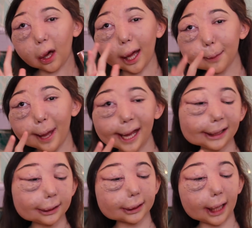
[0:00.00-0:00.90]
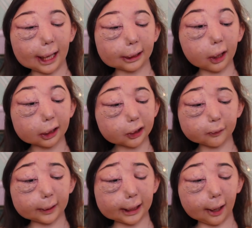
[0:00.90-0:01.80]
eye paint, and I
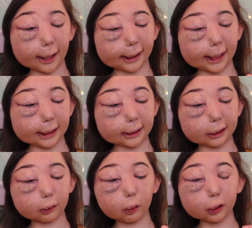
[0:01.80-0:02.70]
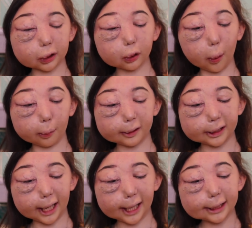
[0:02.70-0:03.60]
just really like it. It's this gorgeous coppery
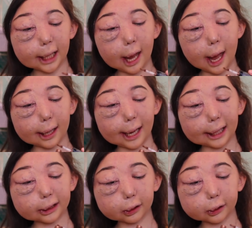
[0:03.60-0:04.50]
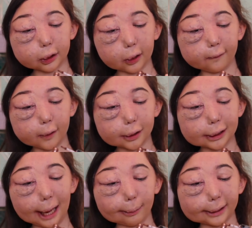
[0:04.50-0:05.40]
shade, and it has a doe
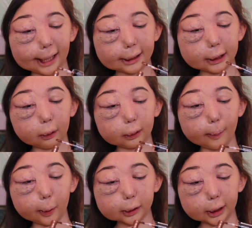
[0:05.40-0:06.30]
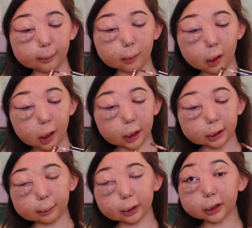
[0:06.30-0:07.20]
foot applicator on the bottom.
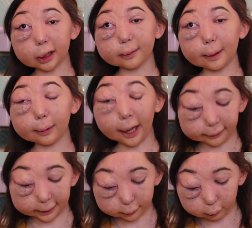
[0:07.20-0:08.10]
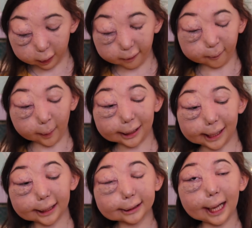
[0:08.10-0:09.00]
So I'm just going to be applying this all over my
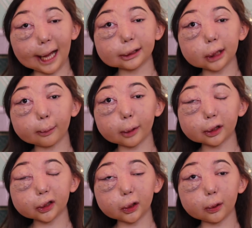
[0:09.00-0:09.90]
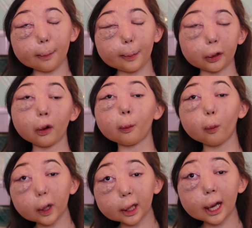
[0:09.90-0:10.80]
lid, and I'm going to put it on
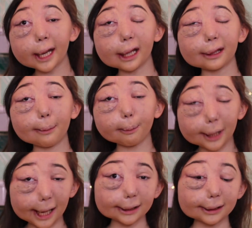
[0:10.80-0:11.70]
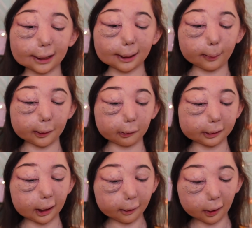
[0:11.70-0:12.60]
one eye and then blend, and then put it on
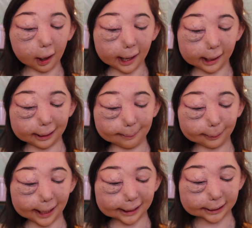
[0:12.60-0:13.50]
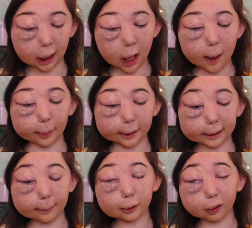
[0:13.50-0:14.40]
the other eye and then blend,
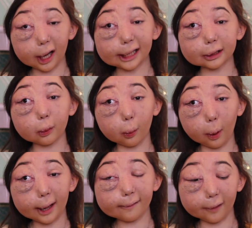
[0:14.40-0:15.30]
because it dries quite